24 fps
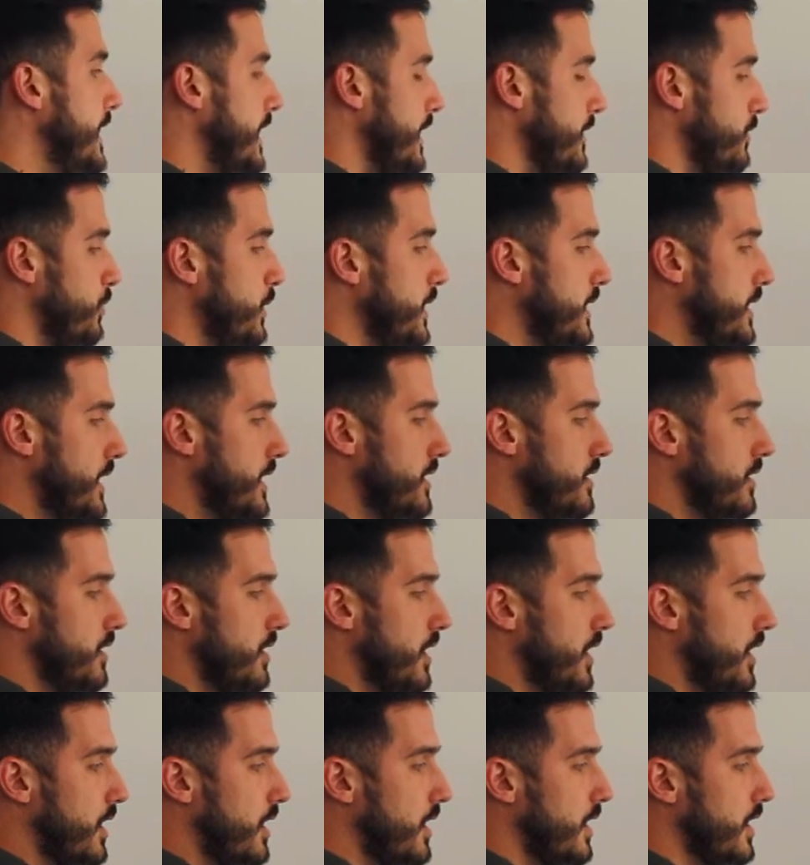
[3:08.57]
If we
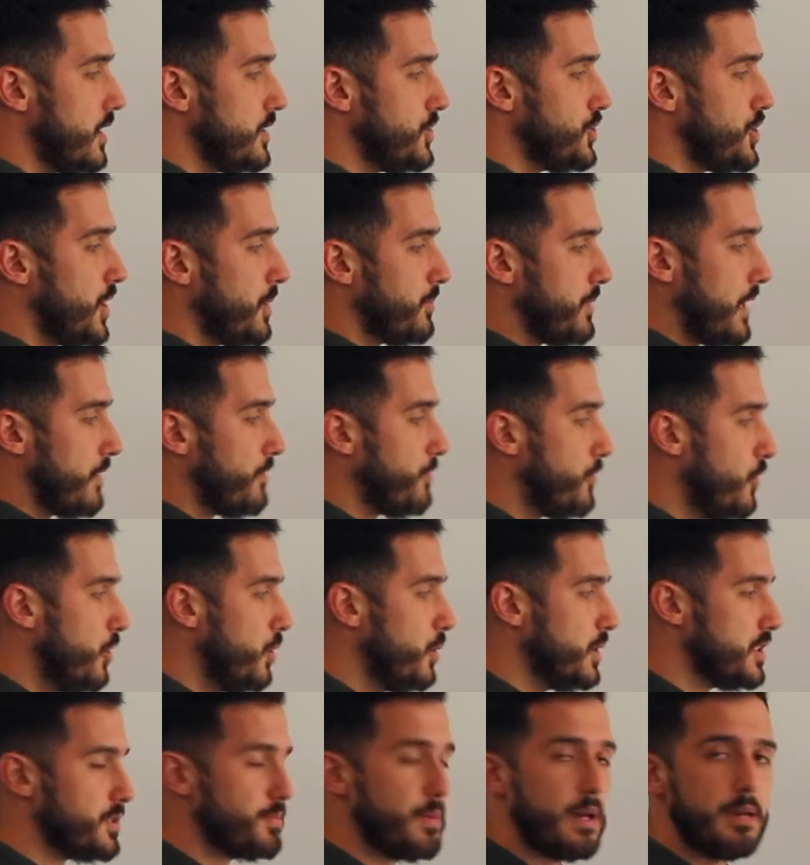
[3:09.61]
then jump that
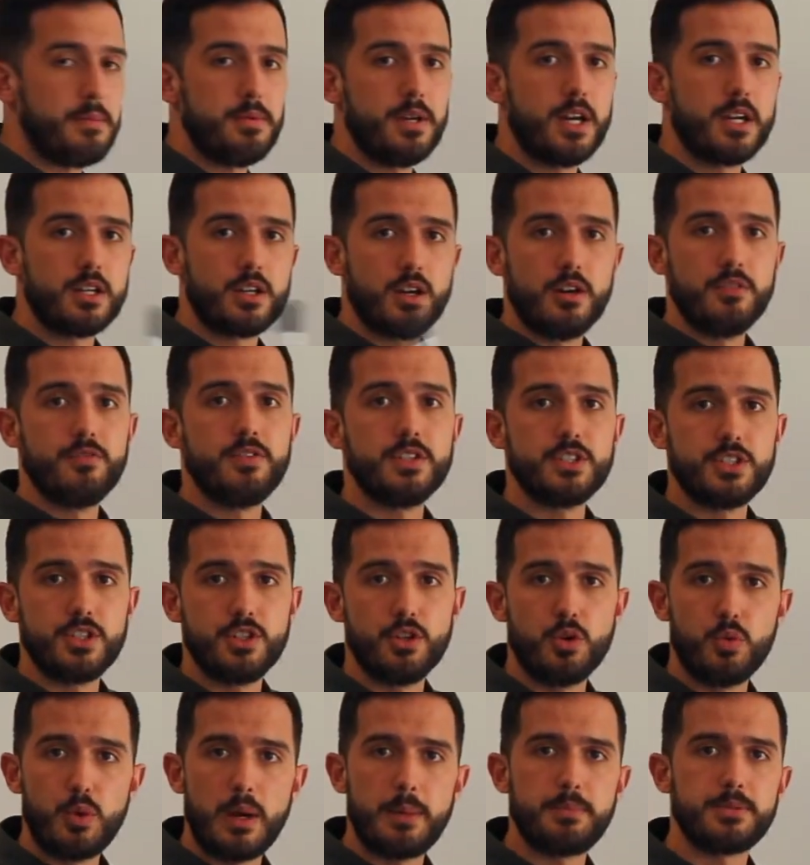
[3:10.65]
forwards, maybe I go and visit
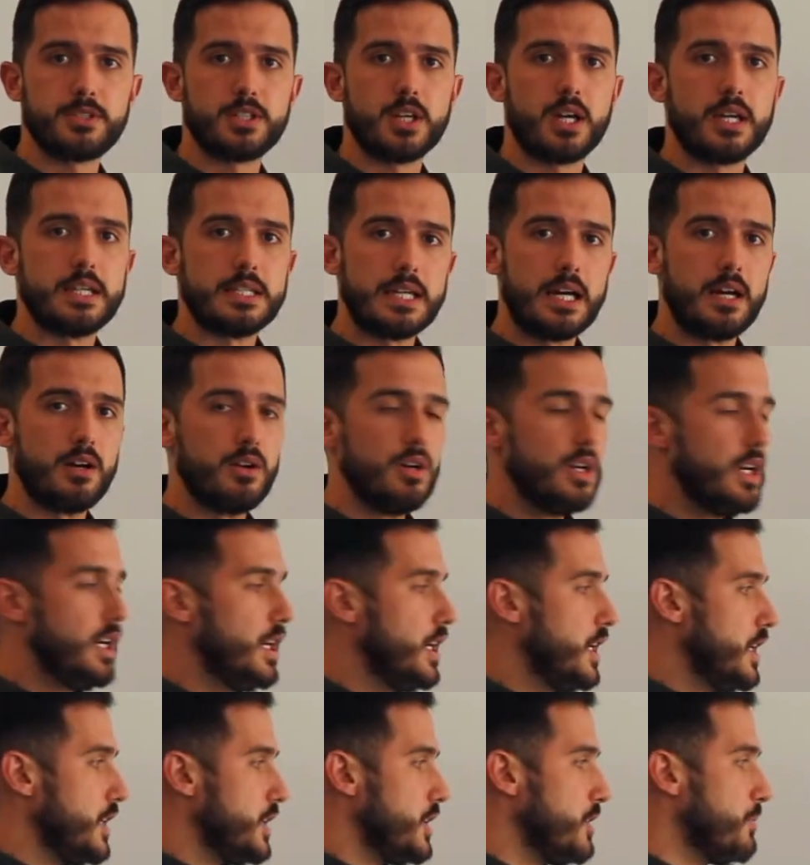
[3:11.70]
your website. Now,
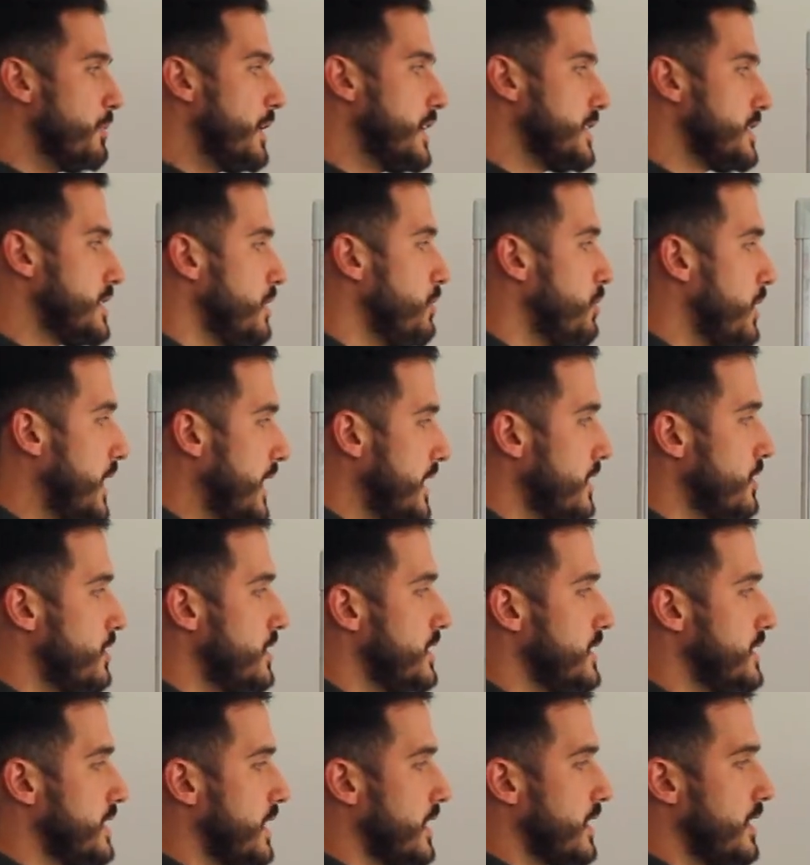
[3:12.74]
you might say, well, hang on
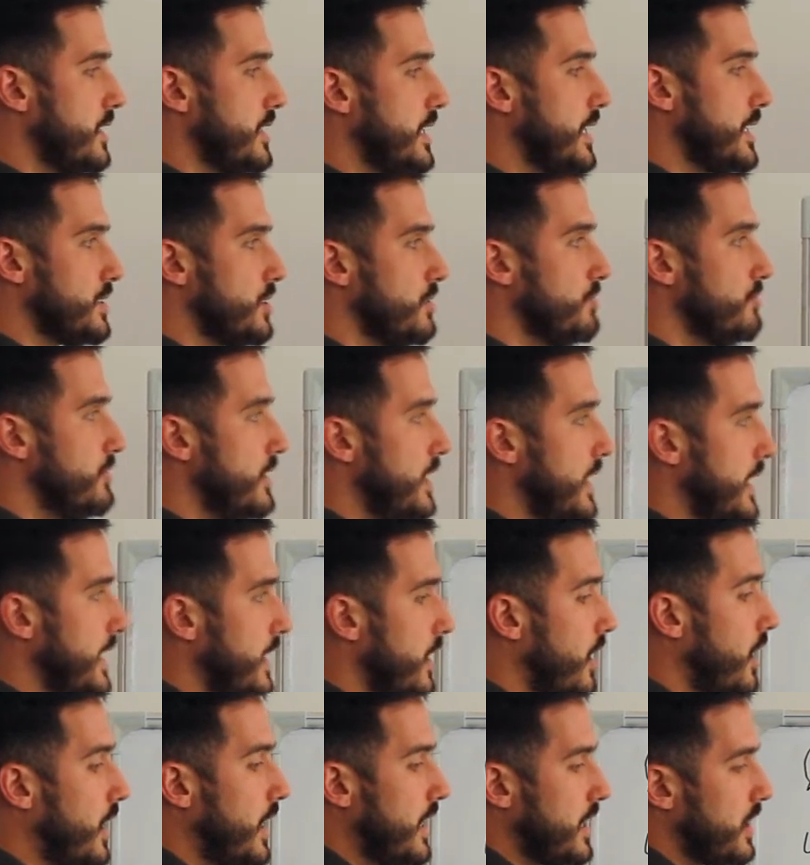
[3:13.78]
a second, that's a really
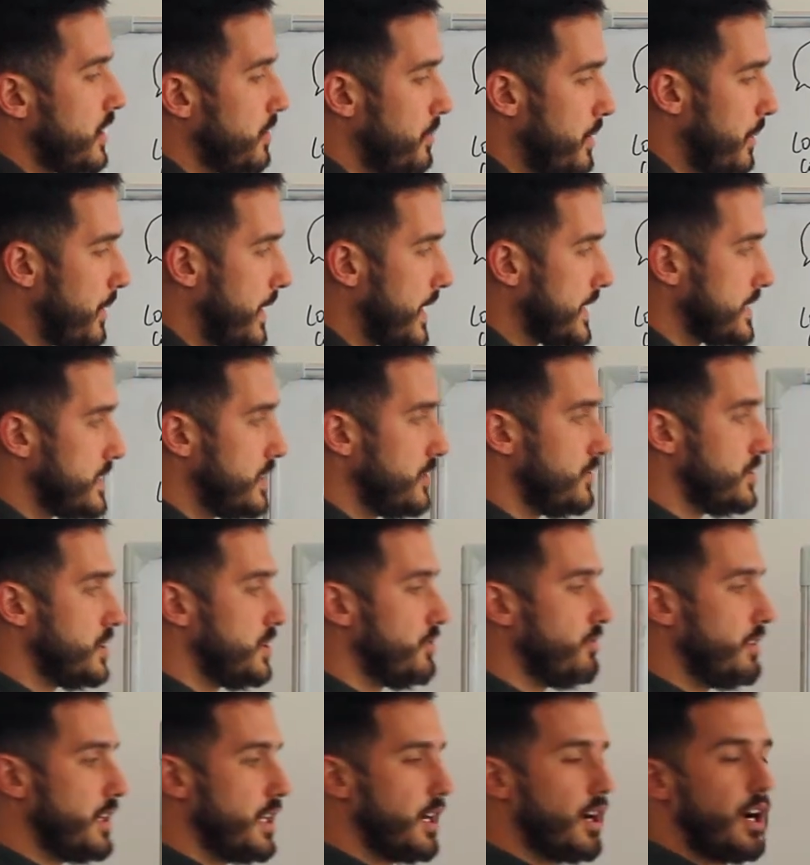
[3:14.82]
high commitment activity,
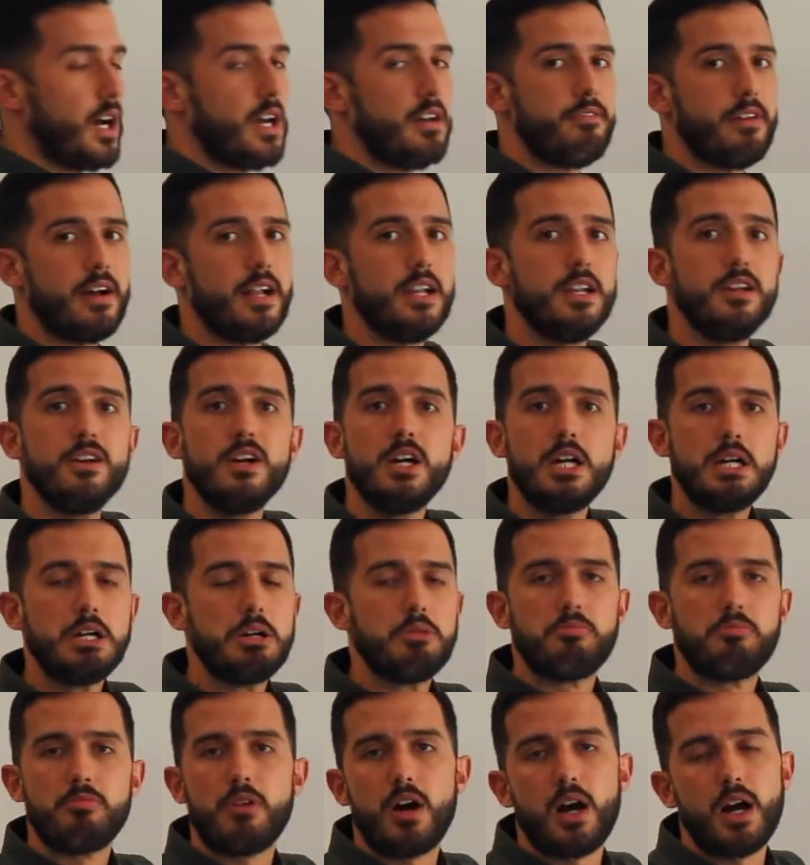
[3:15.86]
really high value.
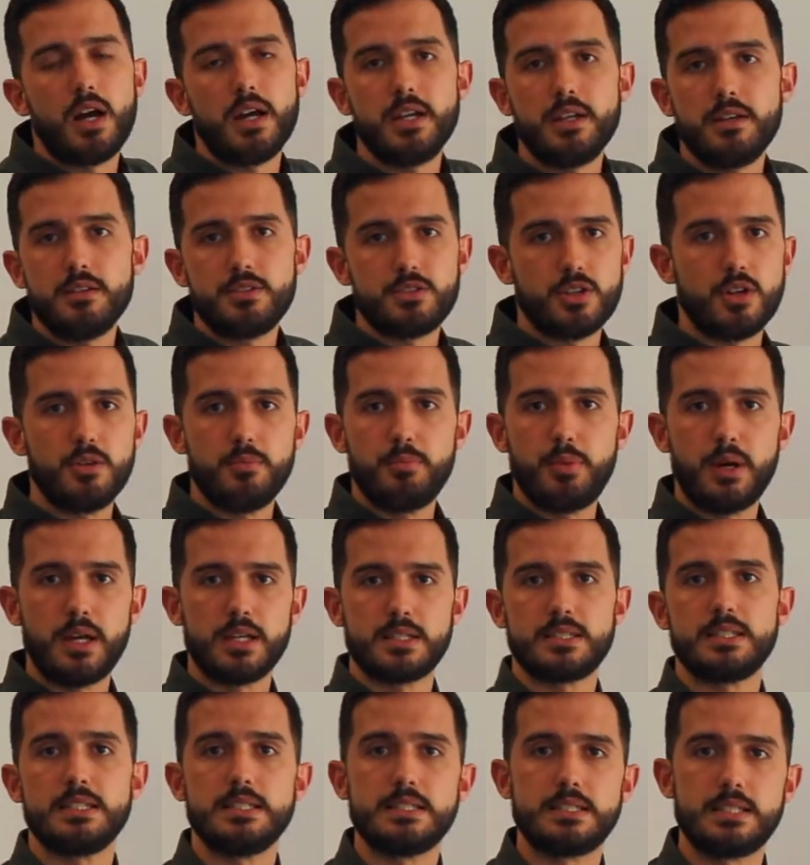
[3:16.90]
I don't
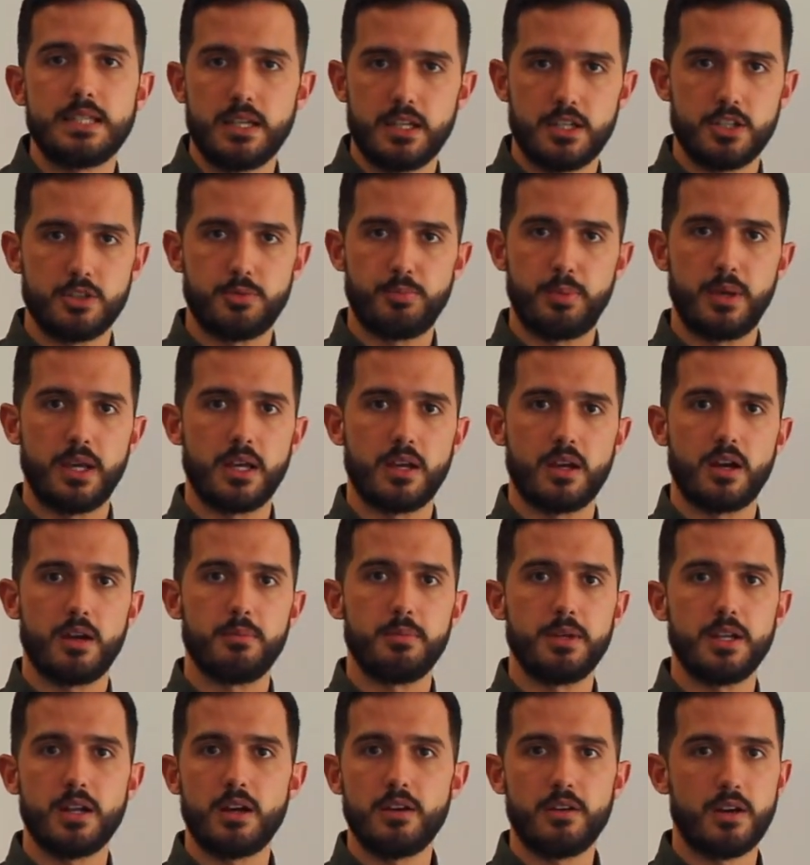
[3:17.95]
personally see it as being,
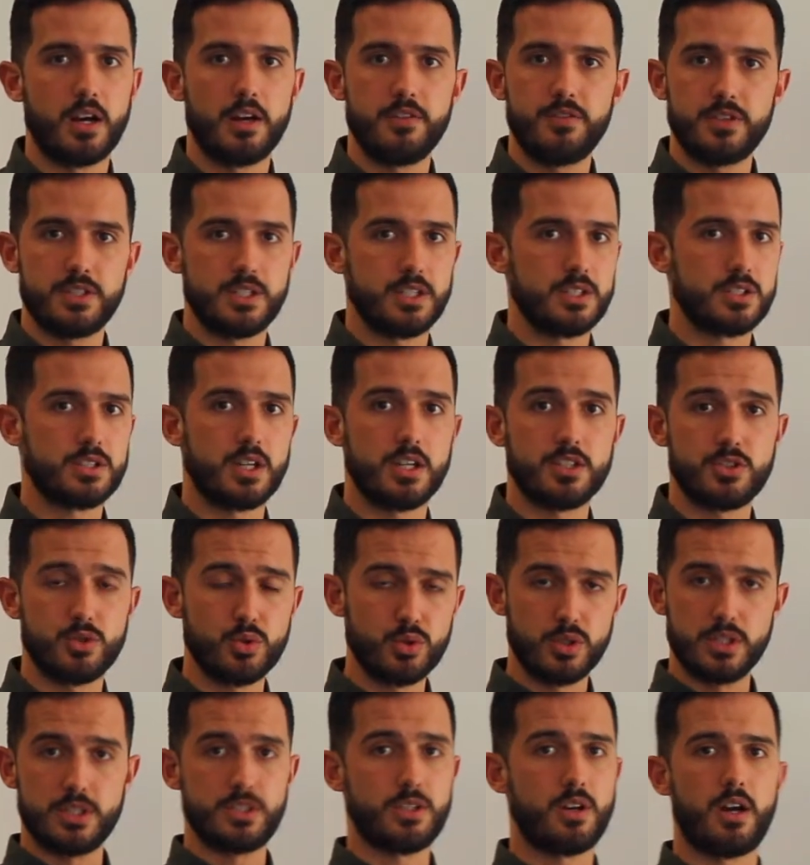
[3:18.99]
I visit sites
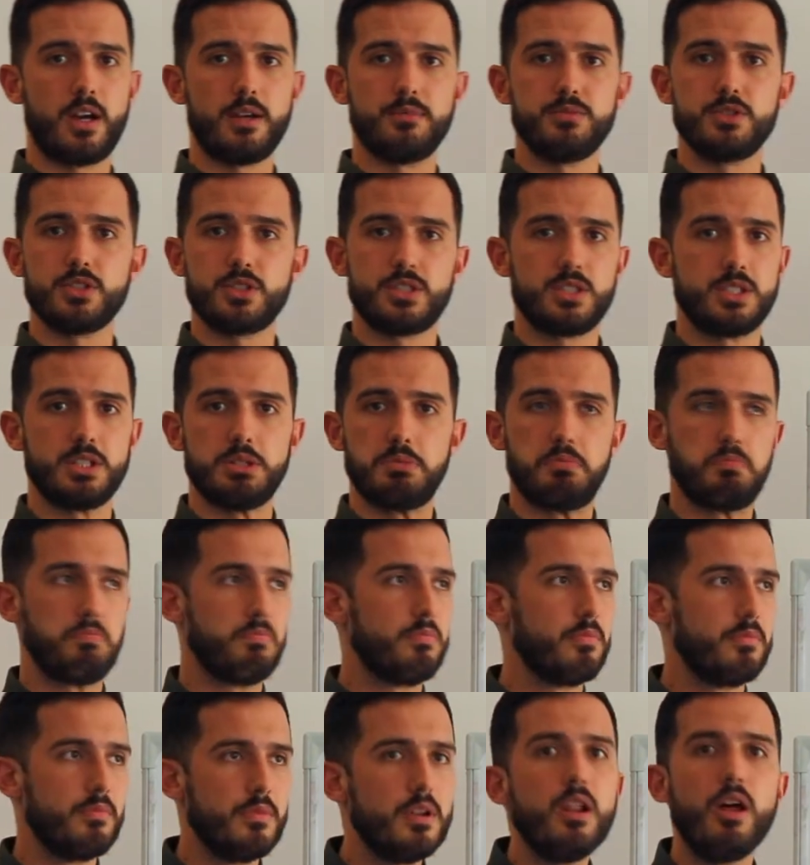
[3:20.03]
all the time just to
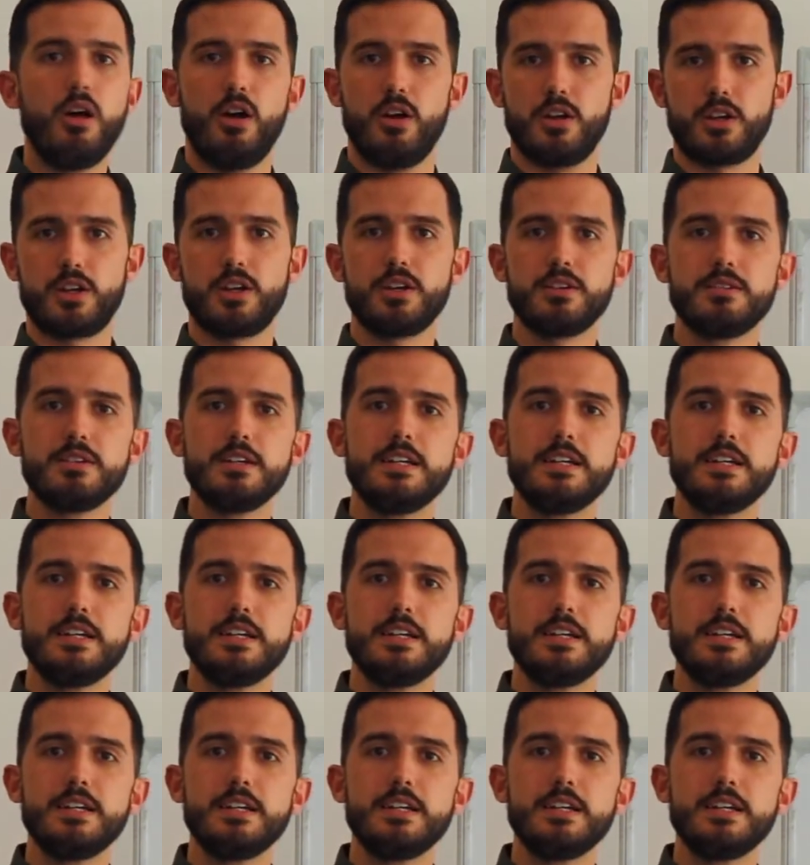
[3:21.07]
look.